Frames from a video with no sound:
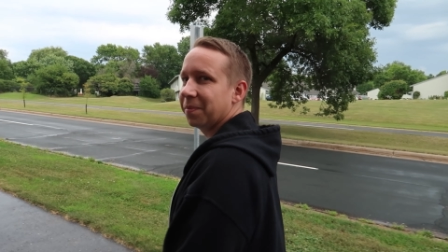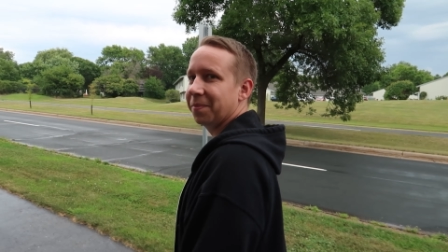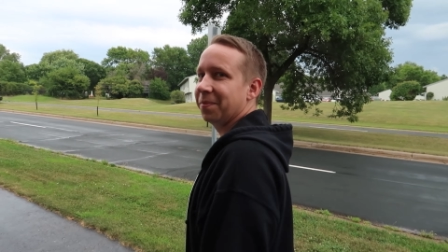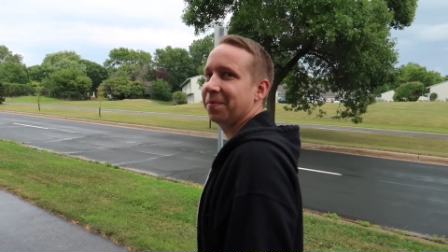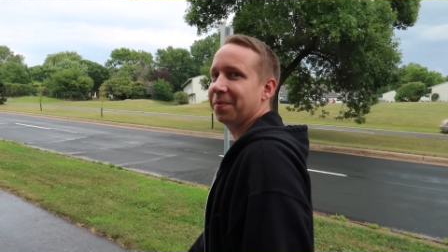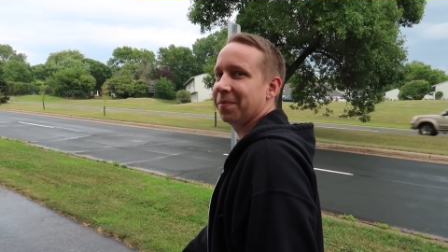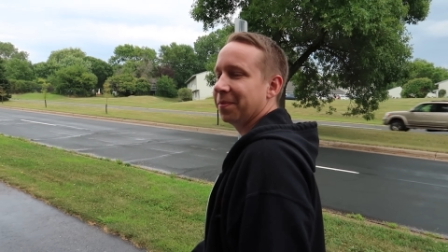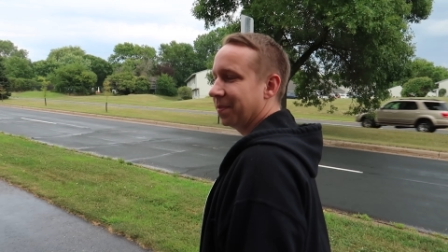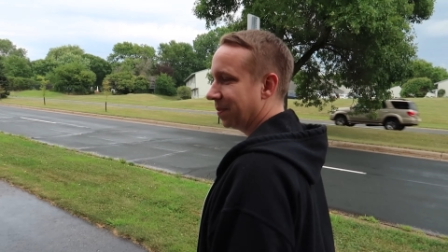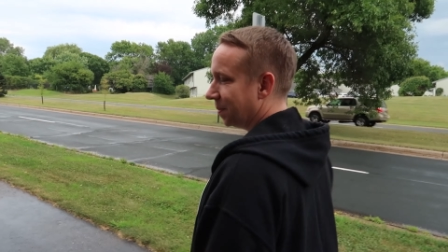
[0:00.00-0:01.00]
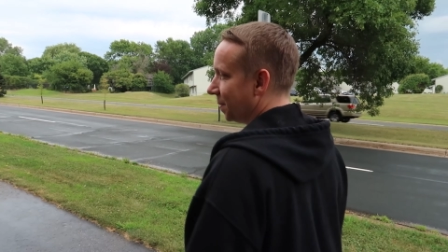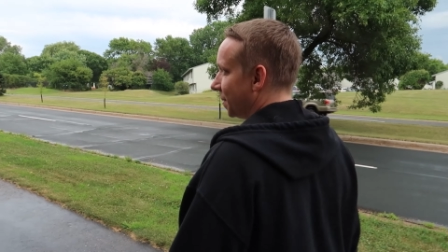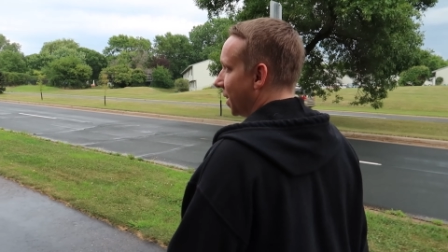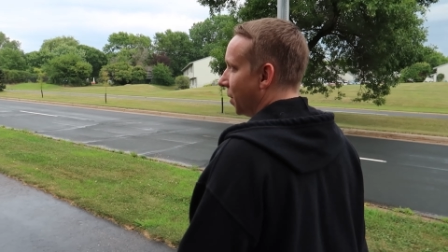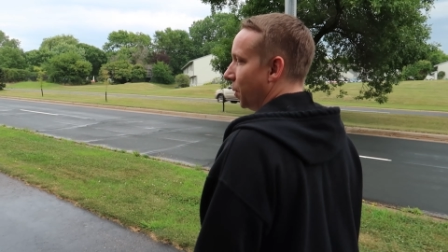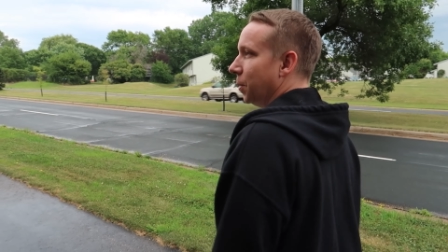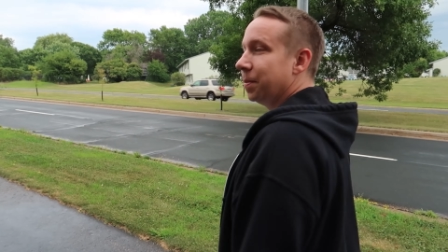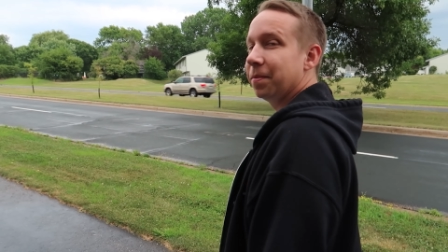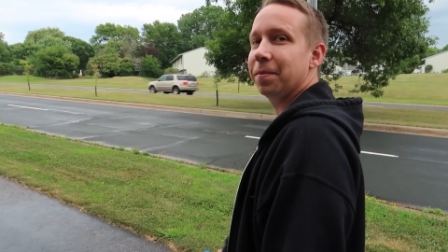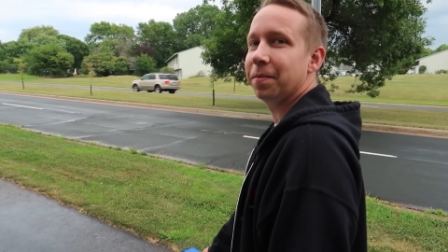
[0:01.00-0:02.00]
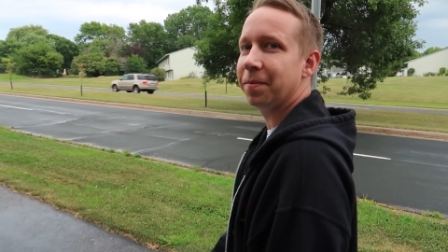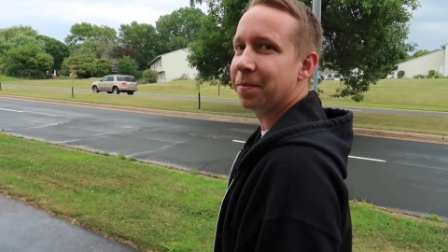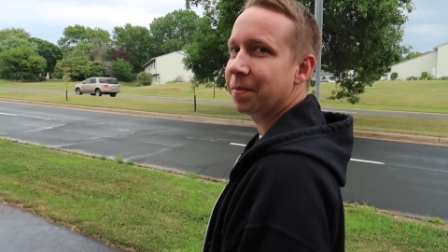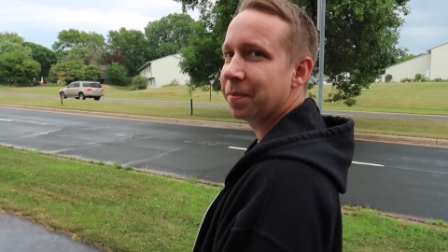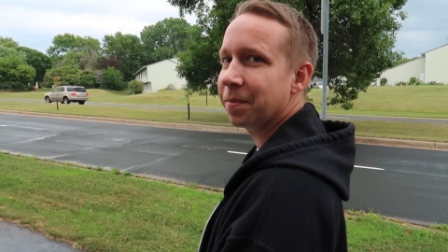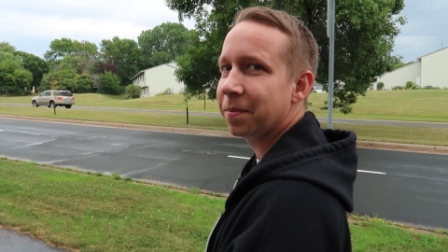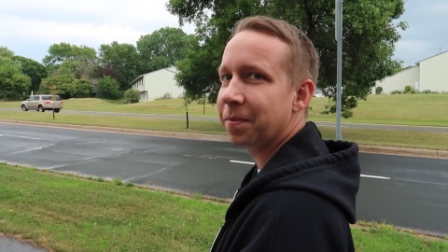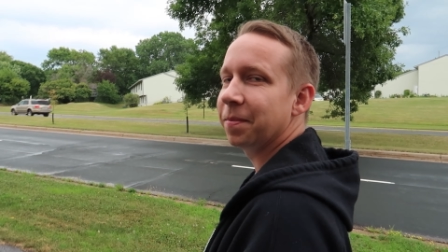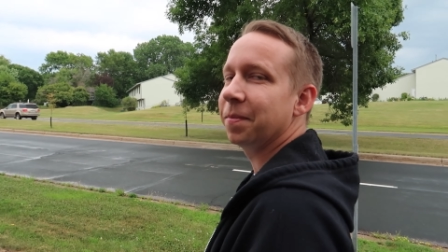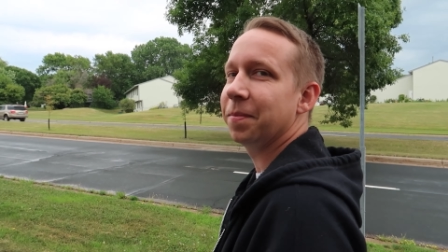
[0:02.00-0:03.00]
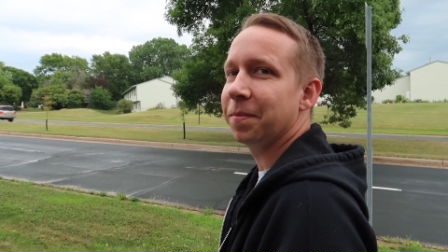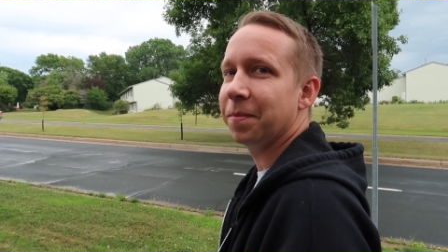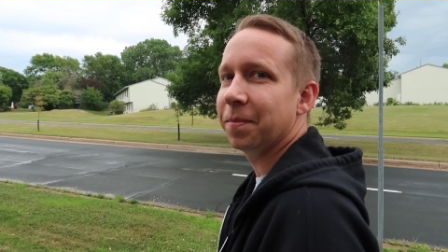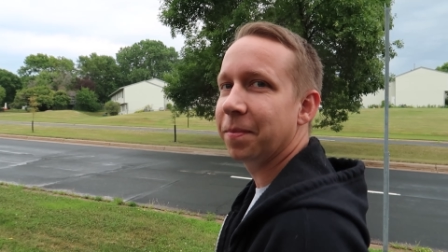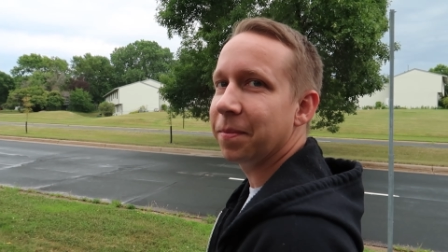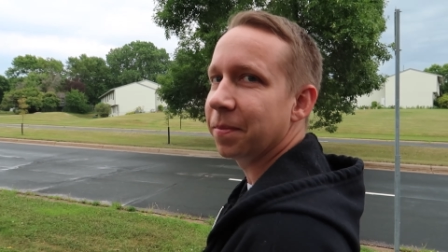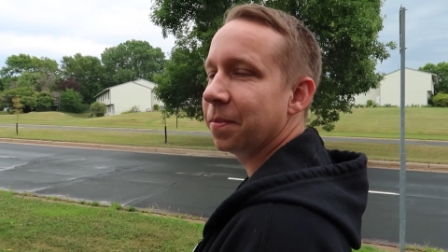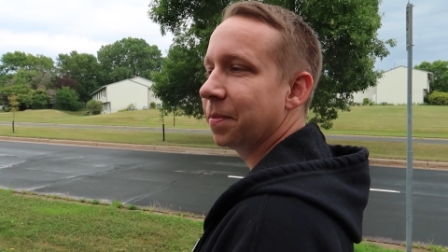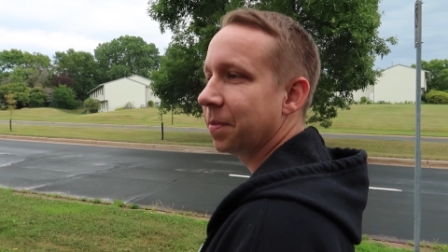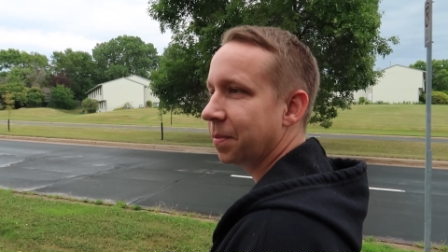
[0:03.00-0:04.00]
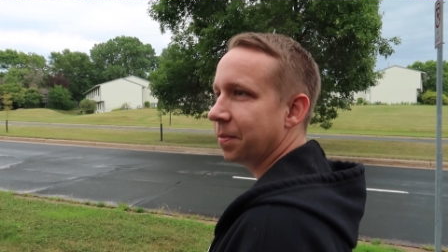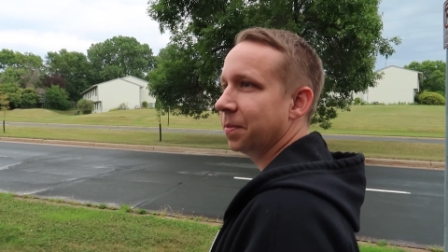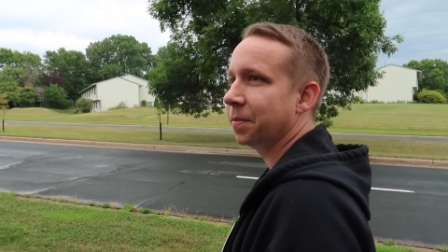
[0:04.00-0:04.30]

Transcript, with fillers: Hi. Hello. Question: What do you love?